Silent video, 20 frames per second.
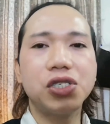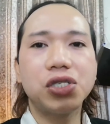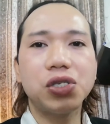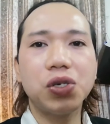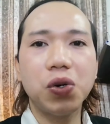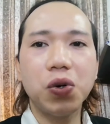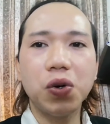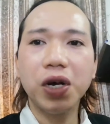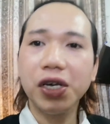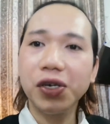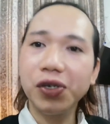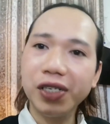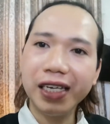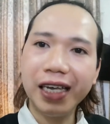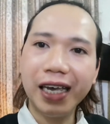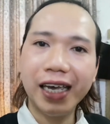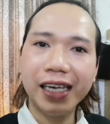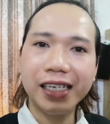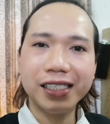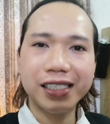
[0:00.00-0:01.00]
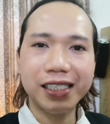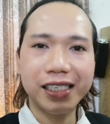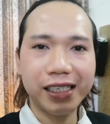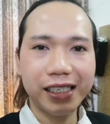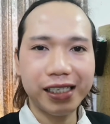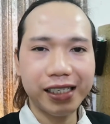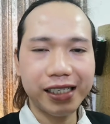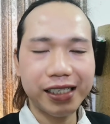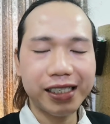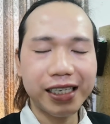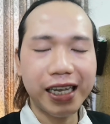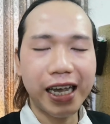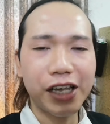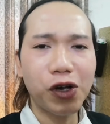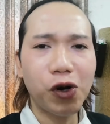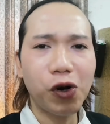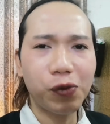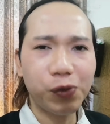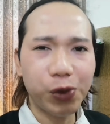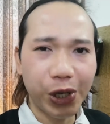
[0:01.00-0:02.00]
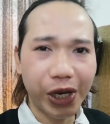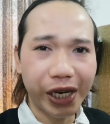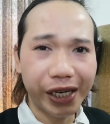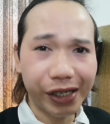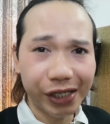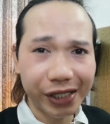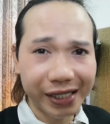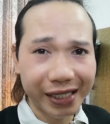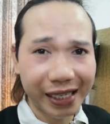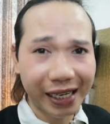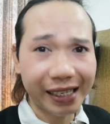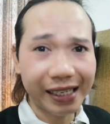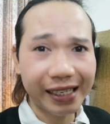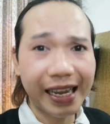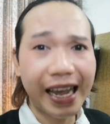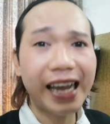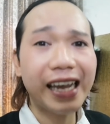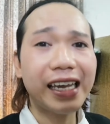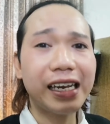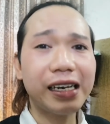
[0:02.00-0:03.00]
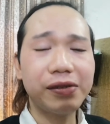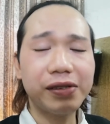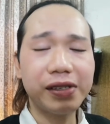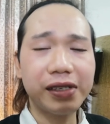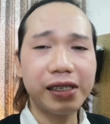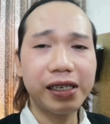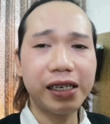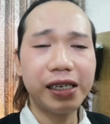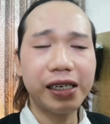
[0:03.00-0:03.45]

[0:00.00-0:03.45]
So ngayon, guys, is I hope you understand, dahil